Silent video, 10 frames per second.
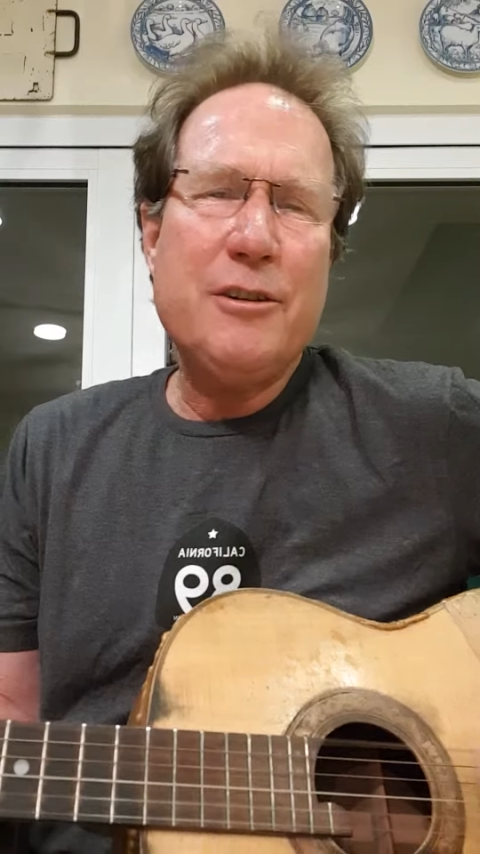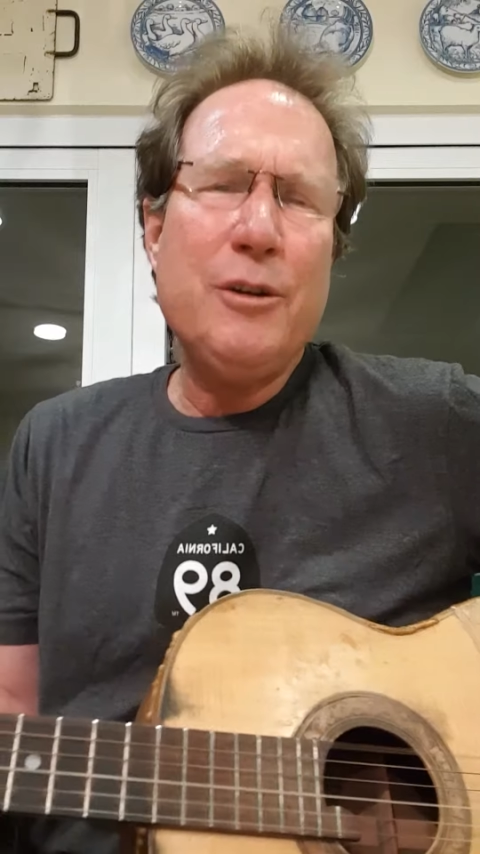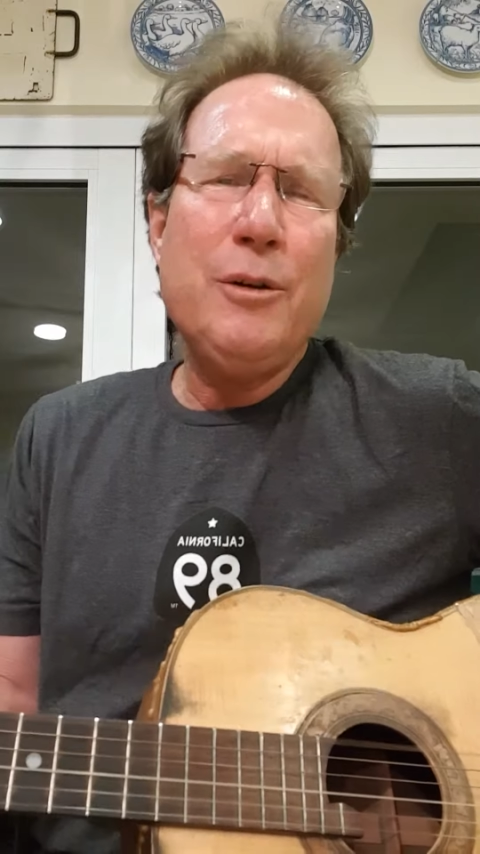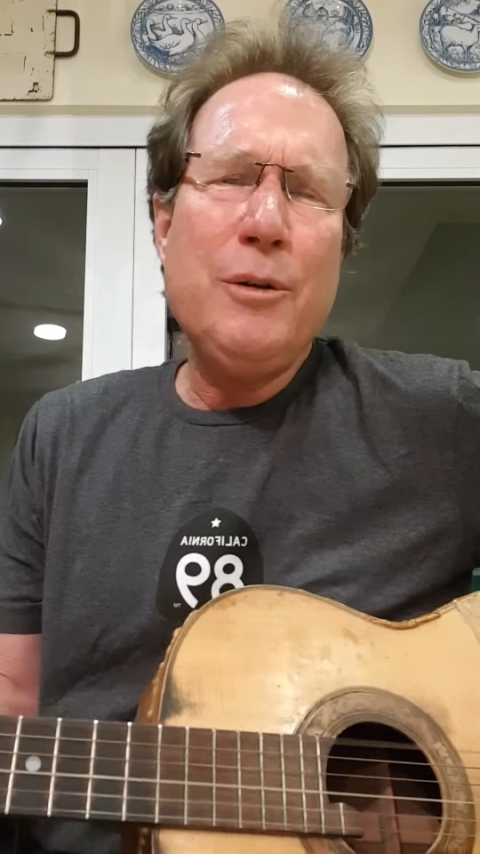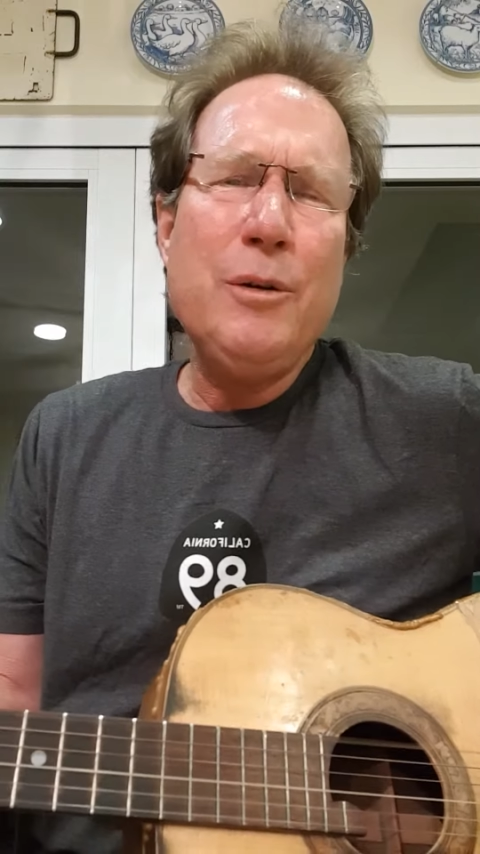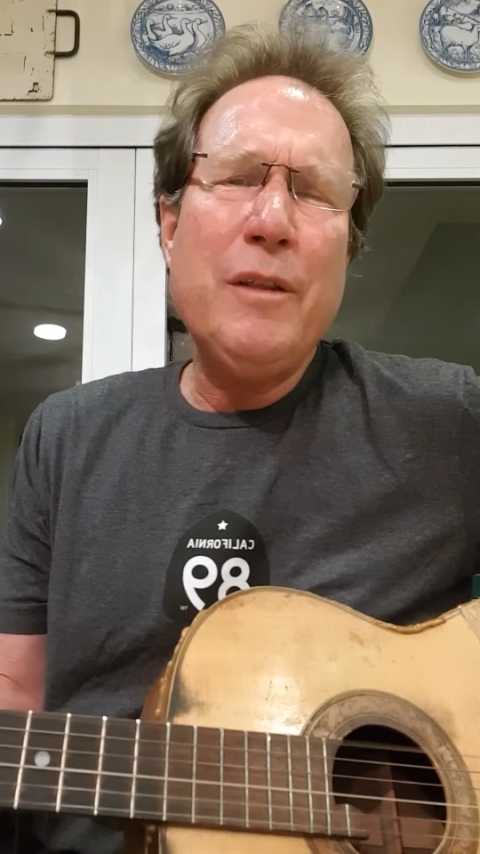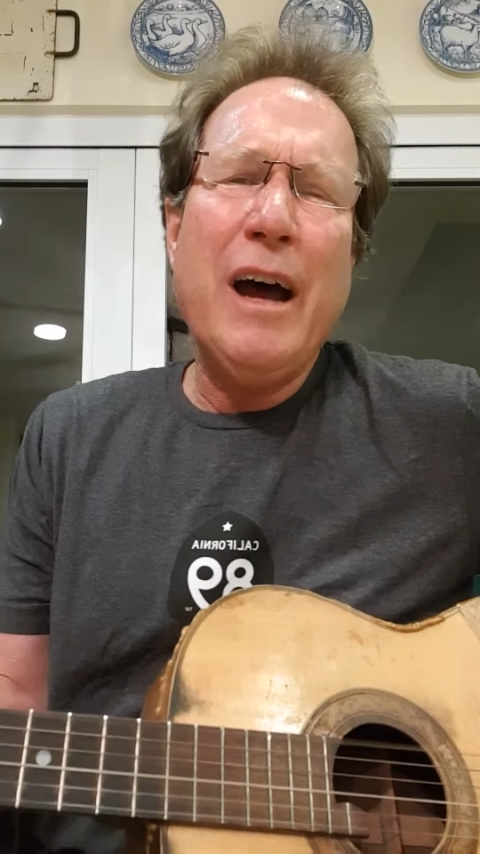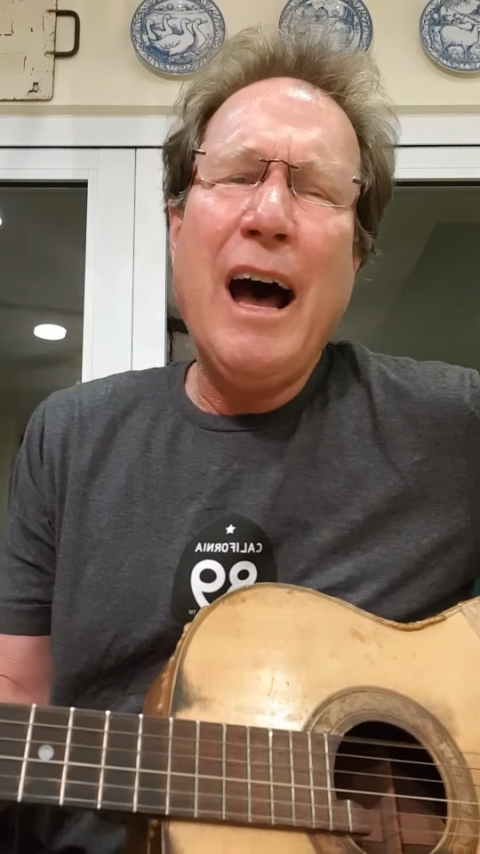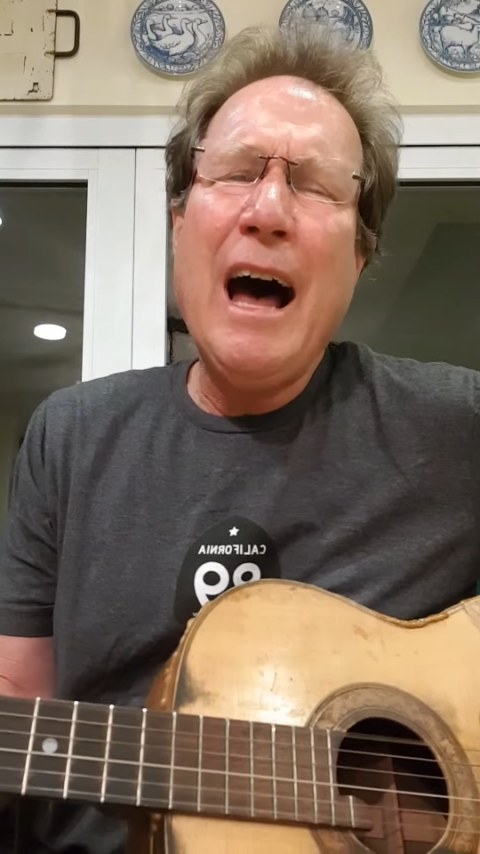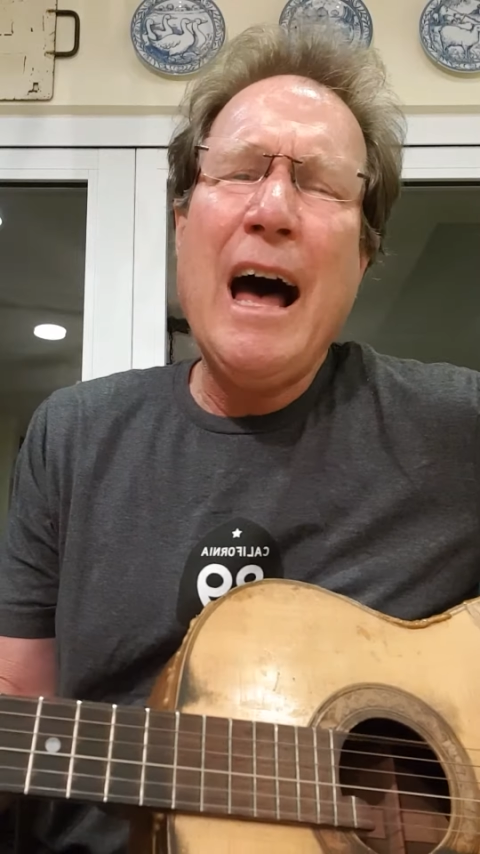to the
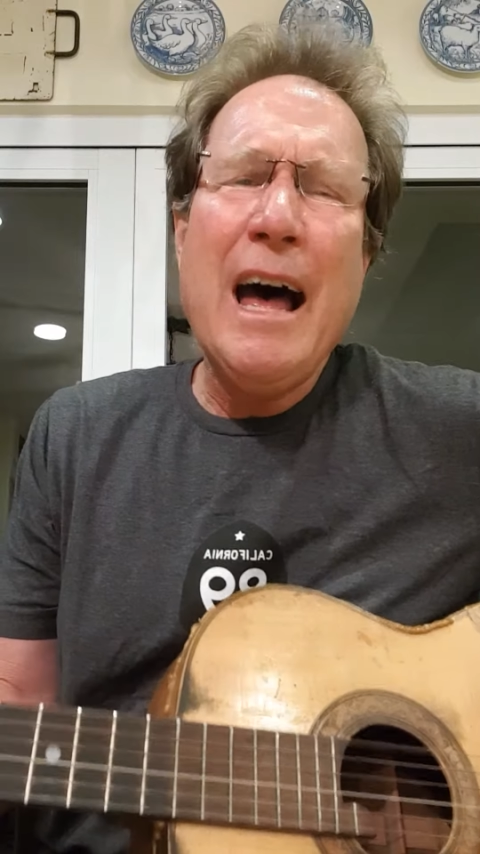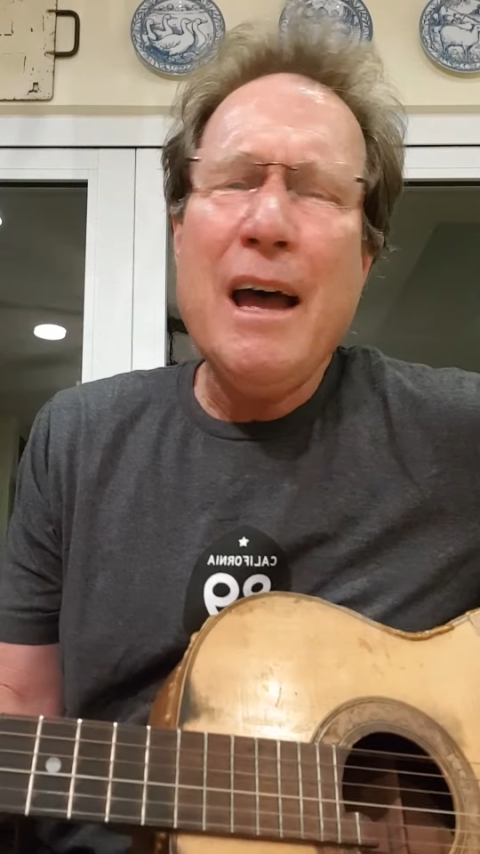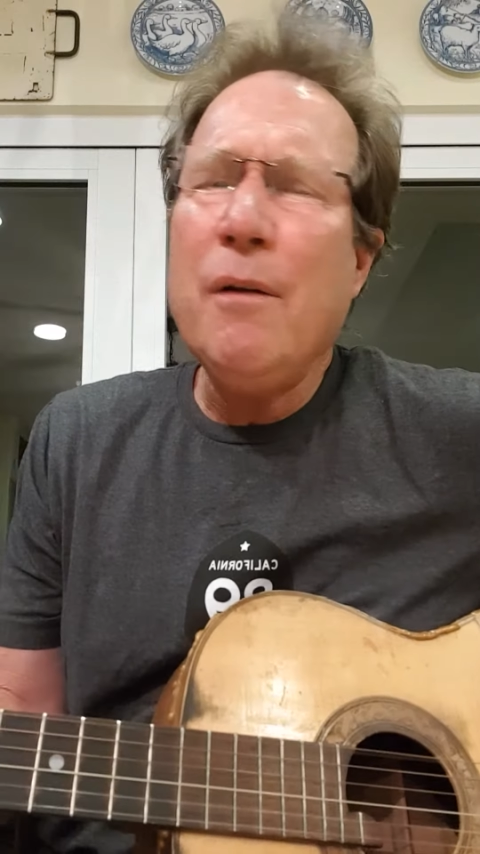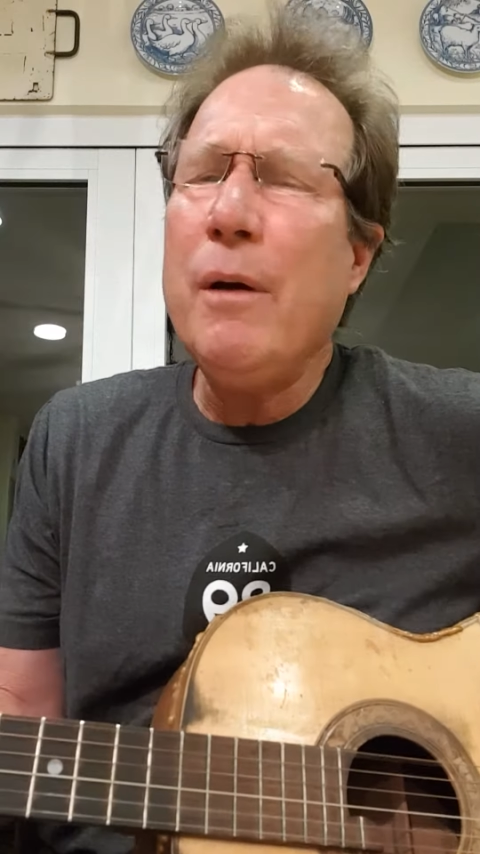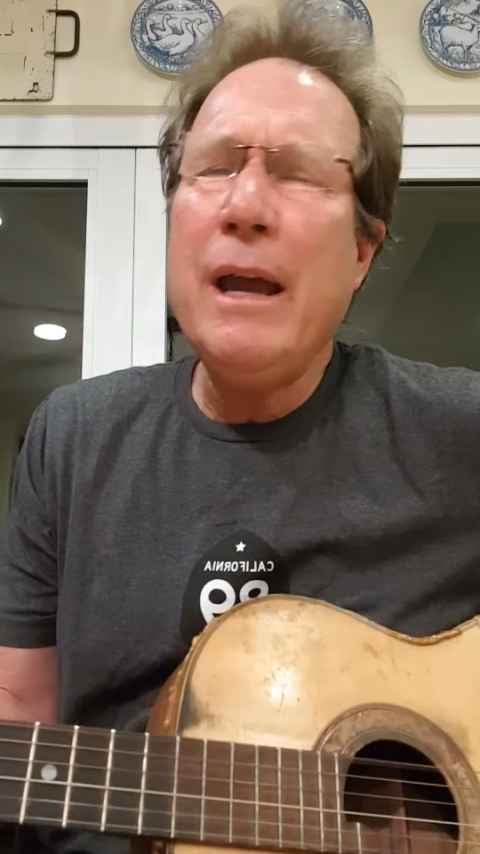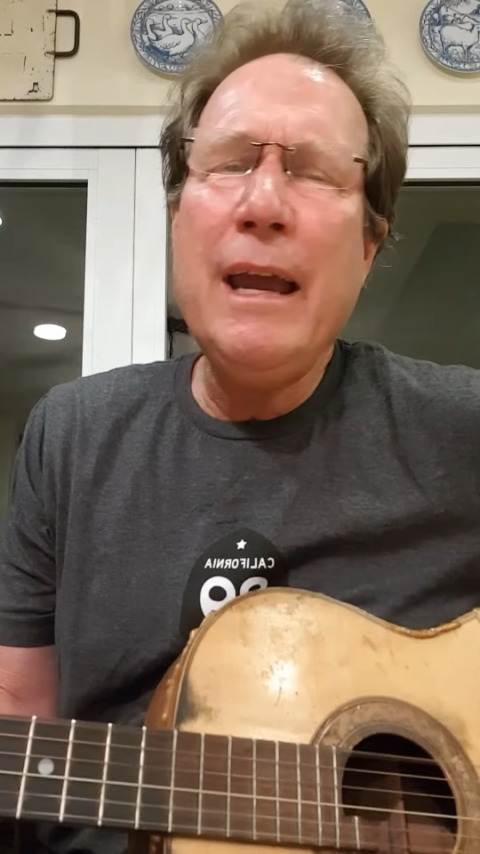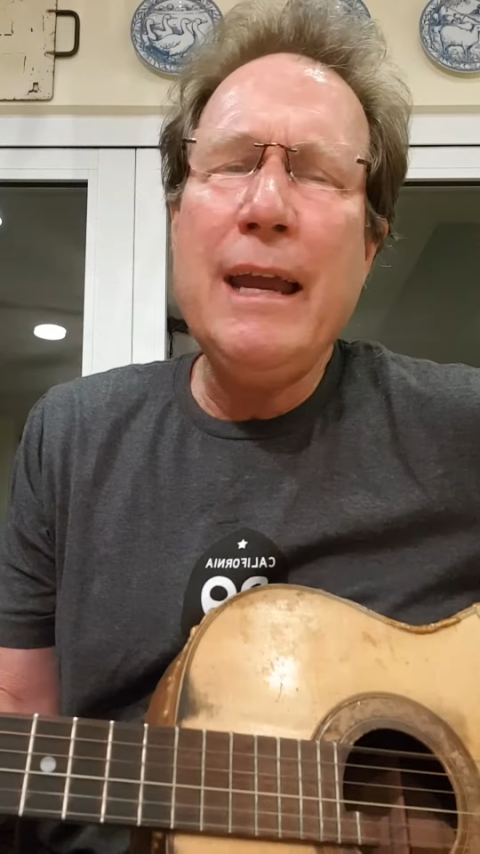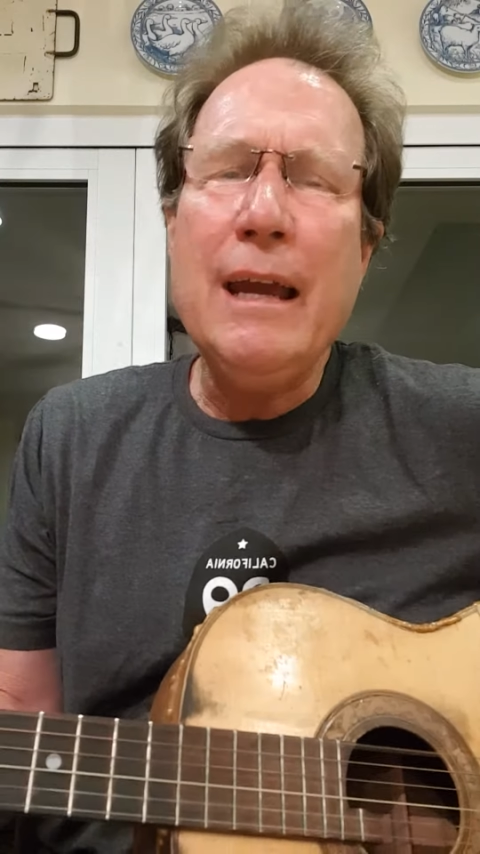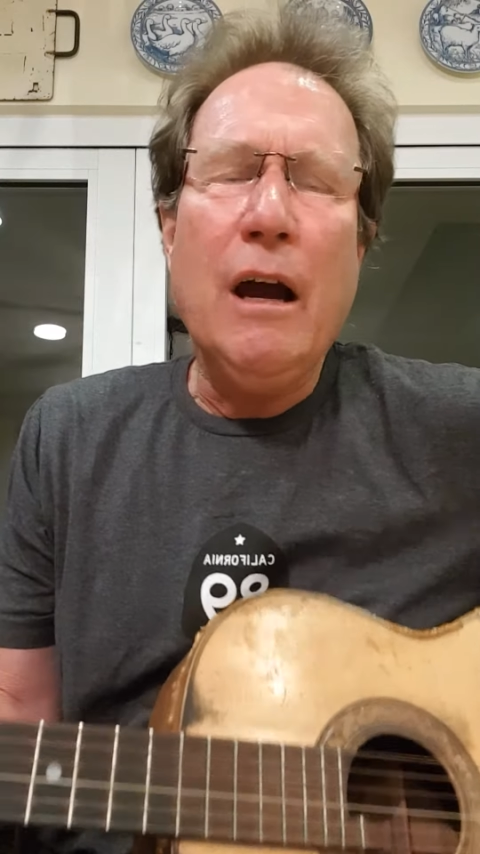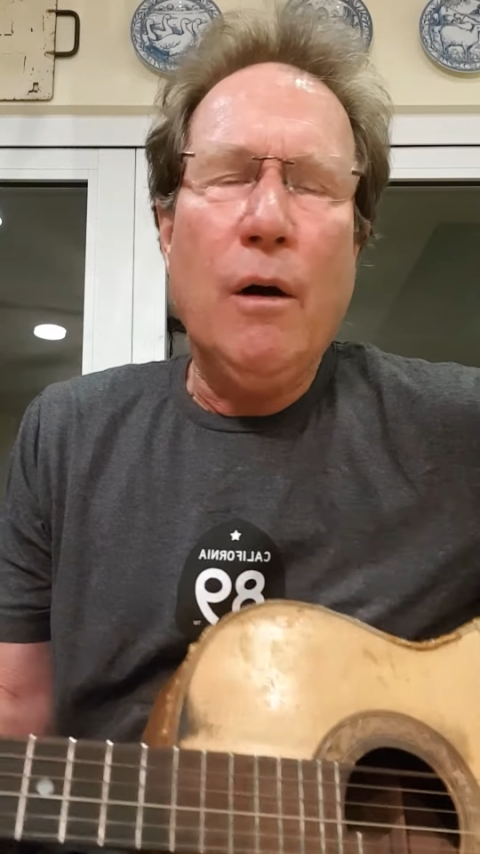highway,